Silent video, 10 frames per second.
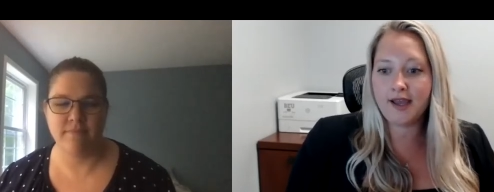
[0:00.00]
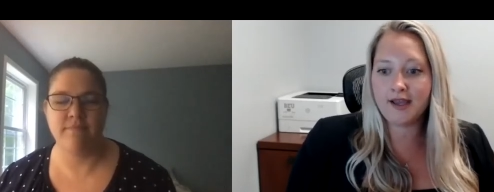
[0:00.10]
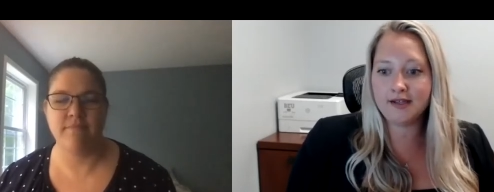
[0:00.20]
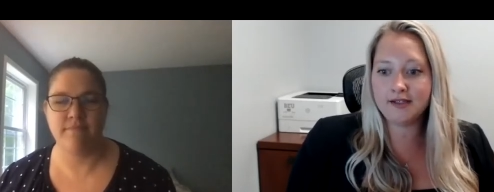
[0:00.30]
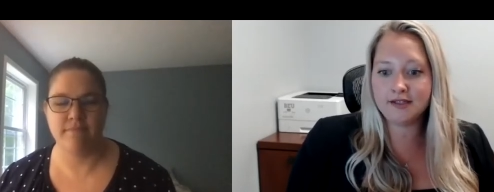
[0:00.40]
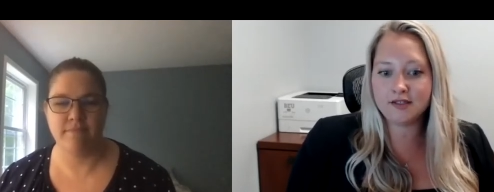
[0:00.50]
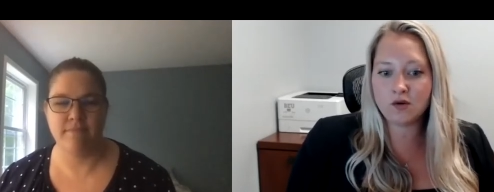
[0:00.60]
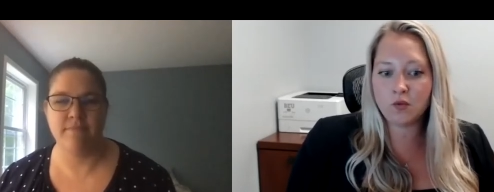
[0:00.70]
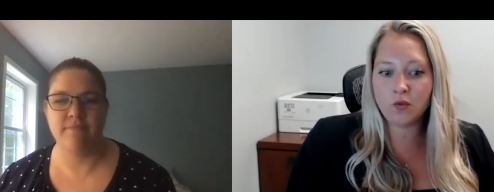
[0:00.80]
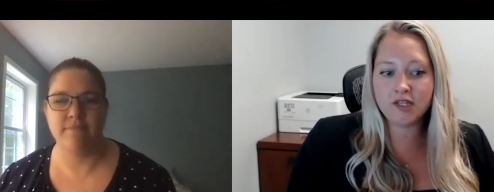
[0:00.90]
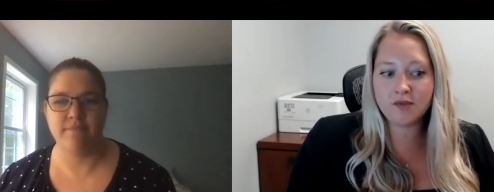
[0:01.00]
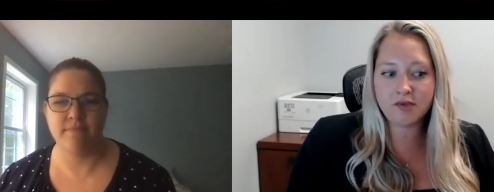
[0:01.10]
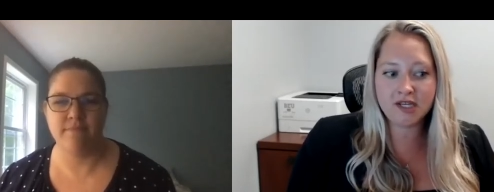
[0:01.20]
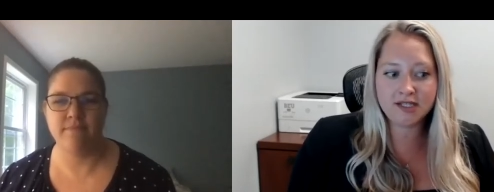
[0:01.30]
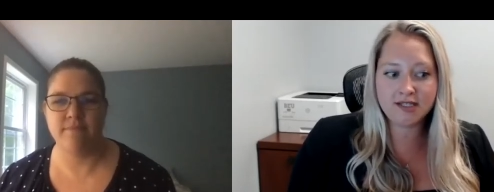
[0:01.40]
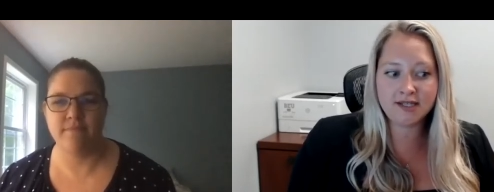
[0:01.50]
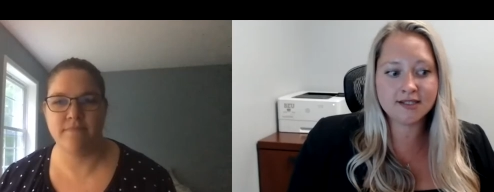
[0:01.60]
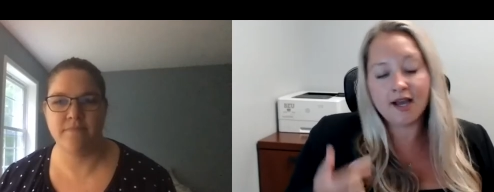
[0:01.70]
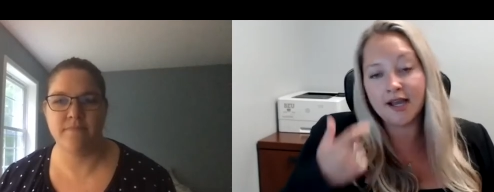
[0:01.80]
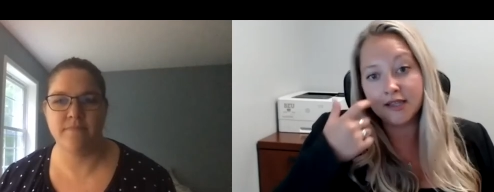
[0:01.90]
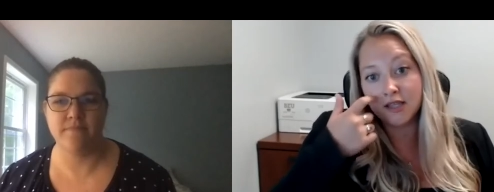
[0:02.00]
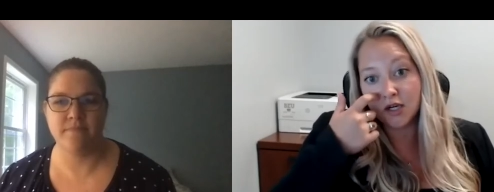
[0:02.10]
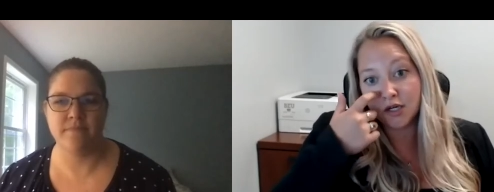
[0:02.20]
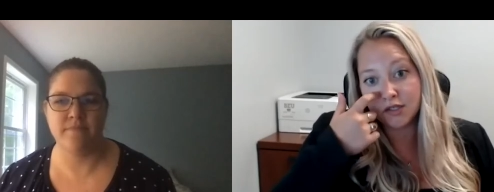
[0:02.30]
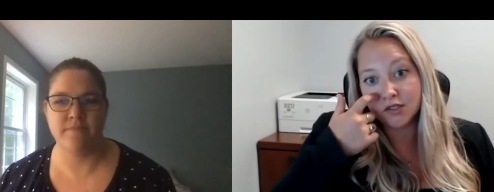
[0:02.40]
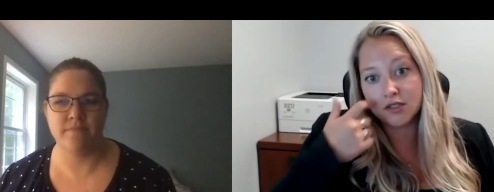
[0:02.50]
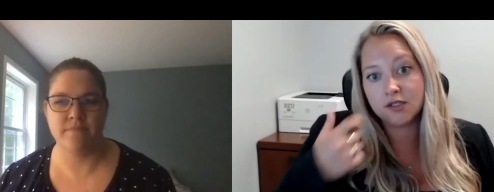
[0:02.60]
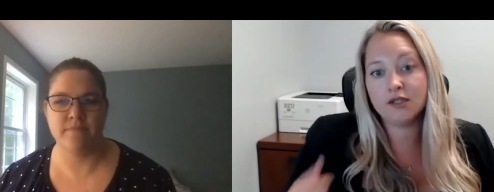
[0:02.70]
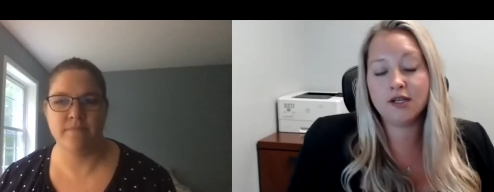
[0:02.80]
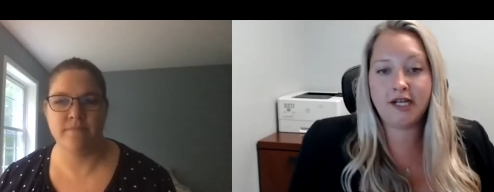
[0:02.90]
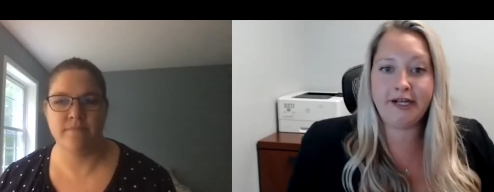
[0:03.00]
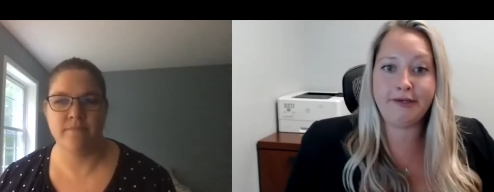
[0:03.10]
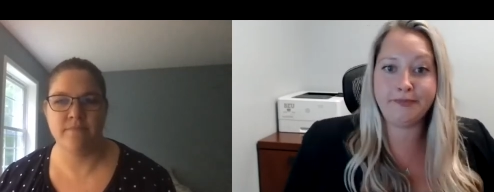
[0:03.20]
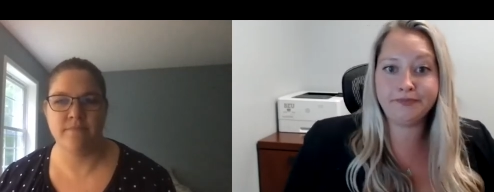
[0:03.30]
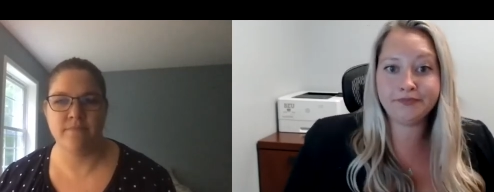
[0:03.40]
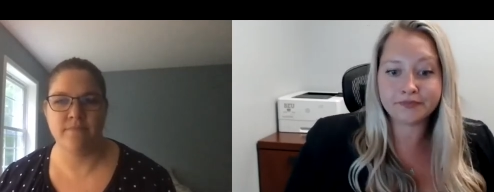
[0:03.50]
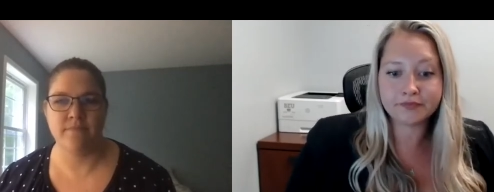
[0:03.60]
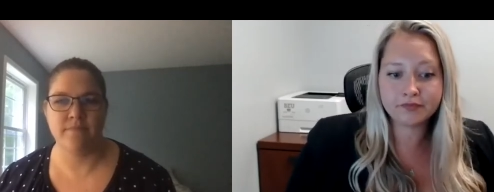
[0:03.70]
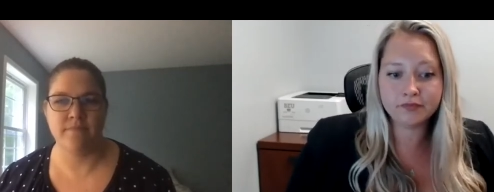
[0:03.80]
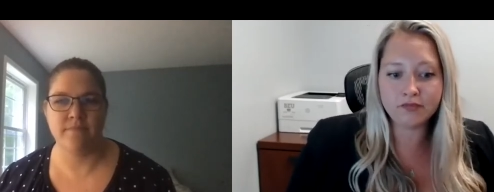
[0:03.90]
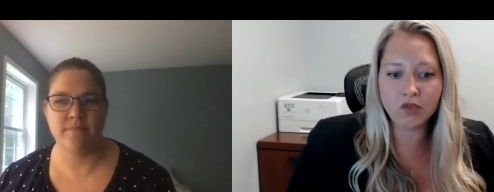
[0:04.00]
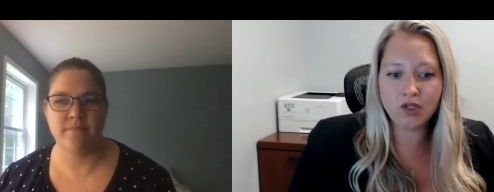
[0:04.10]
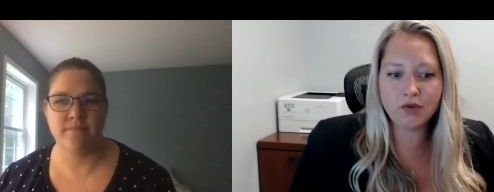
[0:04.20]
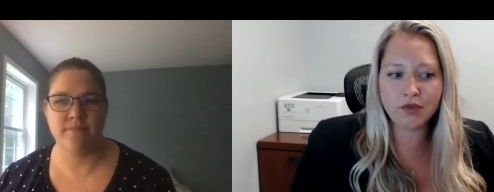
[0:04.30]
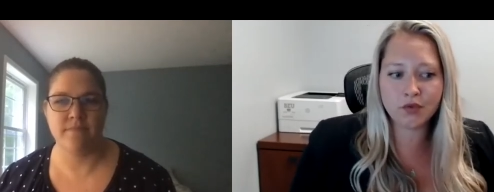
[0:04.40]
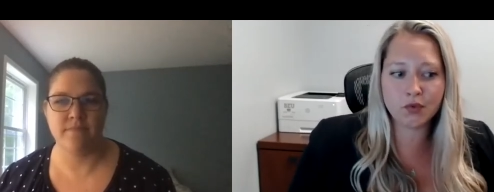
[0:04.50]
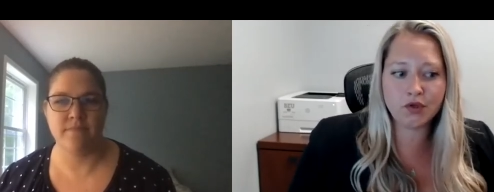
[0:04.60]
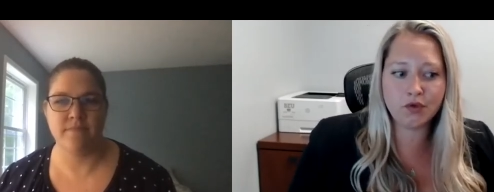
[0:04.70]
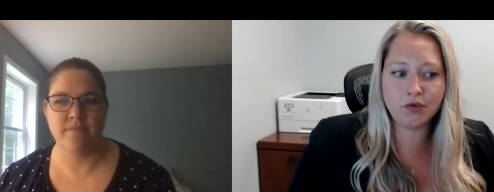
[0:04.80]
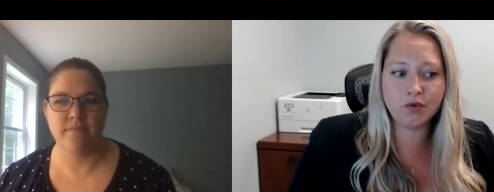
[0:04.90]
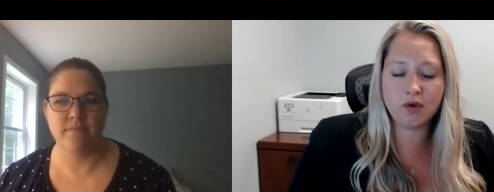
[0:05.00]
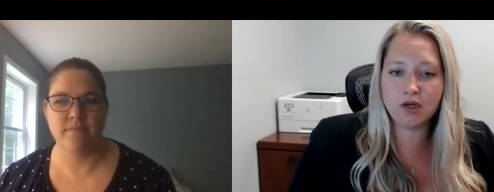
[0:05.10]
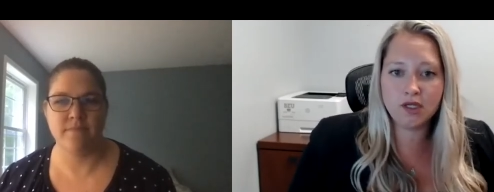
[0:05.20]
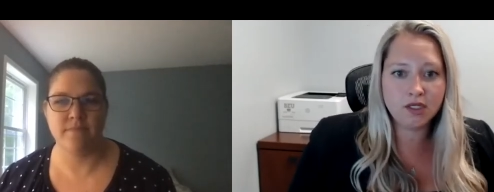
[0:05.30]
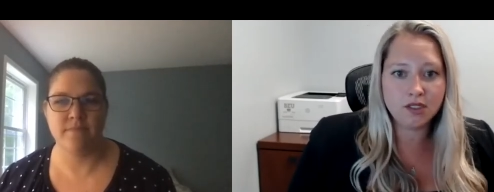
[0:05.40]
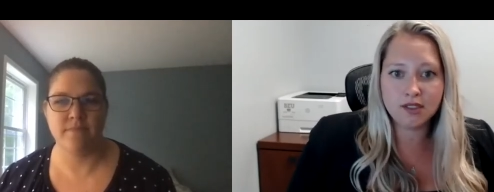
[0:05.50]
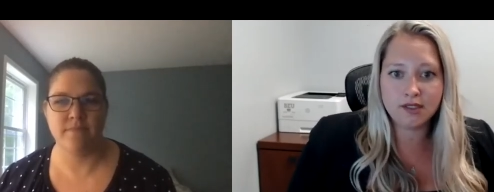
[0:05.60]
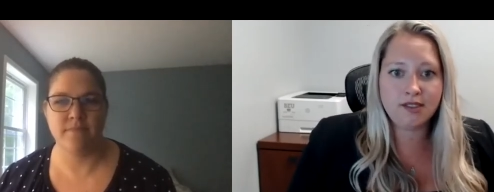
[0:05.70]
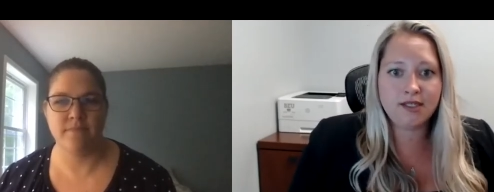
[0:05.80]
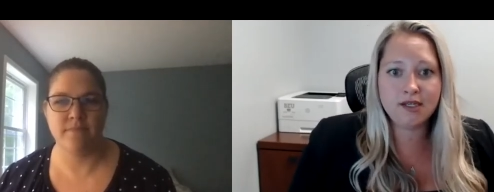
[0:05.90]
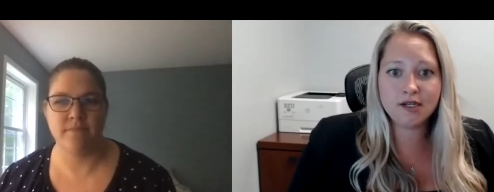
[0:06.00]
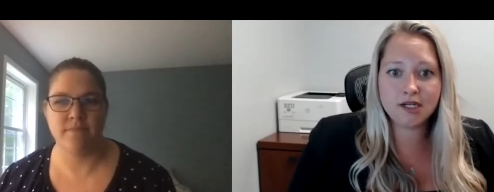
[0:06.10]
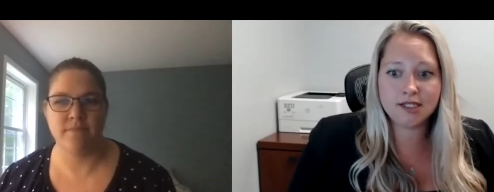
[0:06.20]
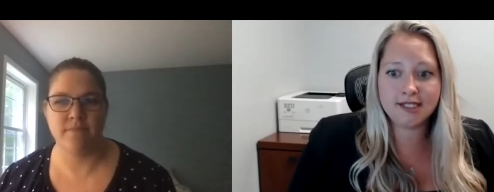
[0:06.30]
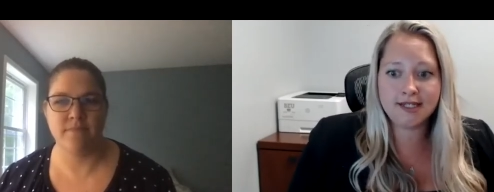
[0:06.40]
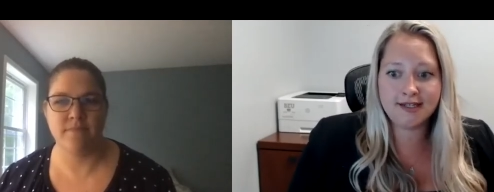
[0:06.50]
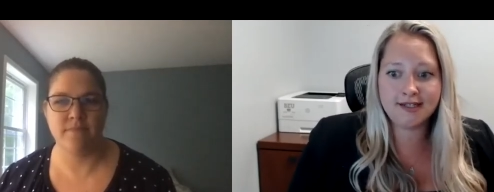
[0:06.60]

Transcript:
Speaker 1: And one of the biggest things I learned um, through the years